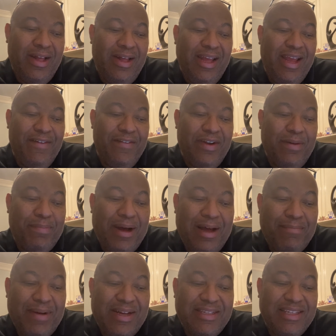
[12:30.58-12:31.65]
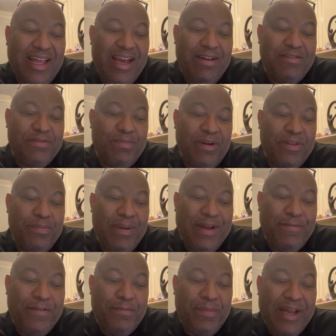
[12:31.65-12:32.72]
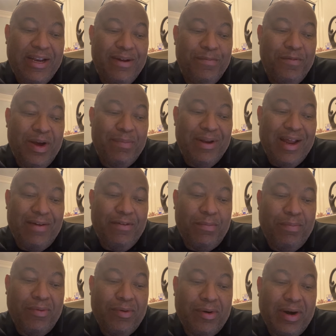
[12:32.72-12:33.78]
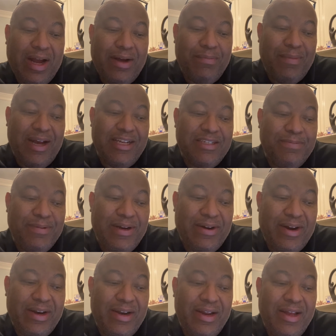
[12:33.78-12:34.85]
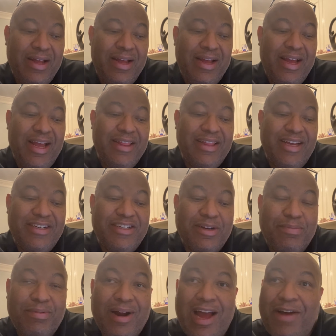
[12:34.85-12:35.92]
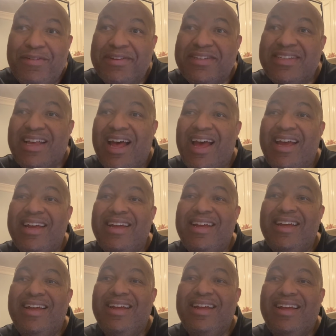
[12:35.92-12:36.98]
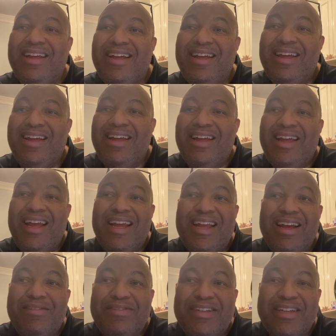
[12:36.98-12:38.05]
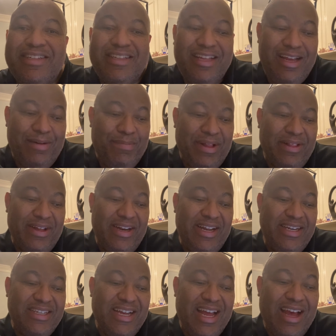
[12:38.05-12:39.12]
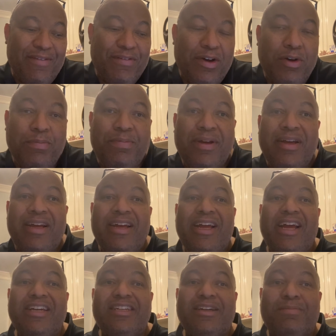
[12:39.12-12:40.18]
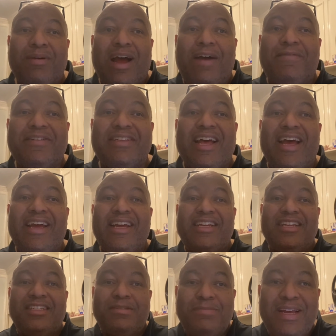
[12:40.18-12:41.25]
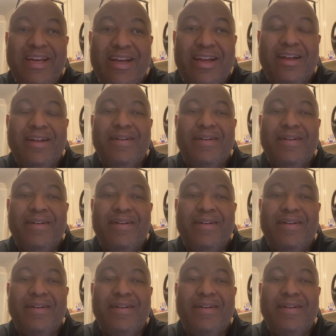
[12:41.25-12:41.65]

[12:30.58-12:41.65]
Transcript: Even upon my slaves, both men and women, I will pour out my Spirit, and they shall prophesy. It gives us the ability to have hope and to prophesy and to speak